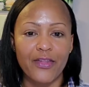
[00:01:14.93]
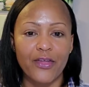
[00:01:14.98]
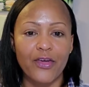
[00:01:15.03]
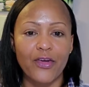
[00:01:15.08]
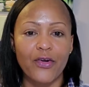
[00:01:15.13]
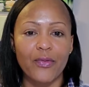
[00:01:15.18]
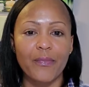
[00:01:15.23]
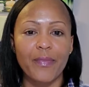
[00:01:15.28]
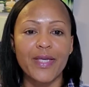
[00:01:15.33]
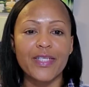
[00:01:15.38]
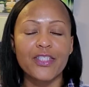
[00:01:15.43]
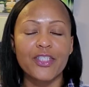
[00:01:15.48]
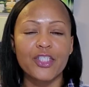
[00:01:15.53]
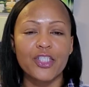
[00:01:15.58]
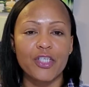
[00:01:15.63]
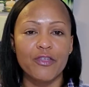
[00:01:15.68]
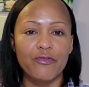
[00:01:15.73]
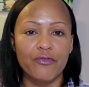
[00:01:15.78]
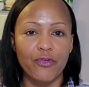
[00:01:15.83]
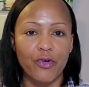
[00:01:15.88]
their message
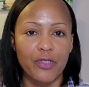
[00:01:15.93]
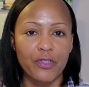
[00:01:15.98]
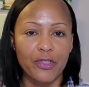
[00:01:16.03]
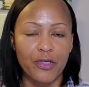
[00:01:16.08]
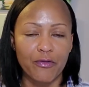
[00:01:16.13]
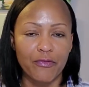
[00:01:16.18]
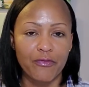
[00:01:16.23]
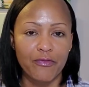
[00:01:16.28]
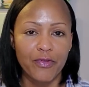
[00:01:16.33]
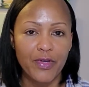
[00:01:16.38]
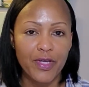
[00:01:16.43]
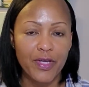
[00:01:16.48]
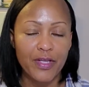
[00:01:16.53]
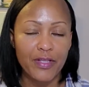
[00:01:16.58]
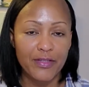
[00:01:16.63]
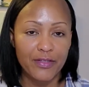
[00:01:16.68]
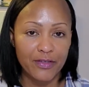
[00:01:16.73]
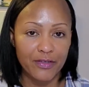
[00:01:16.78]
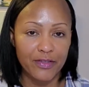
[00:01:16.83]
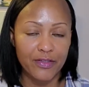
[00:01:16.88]
in front of
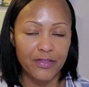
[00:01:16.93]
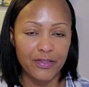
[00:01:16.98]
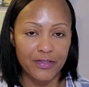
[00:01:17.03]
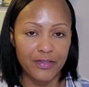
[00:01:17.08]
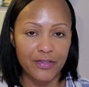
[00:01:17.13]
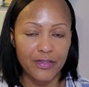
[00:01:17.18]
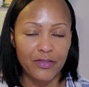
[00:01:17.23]
their,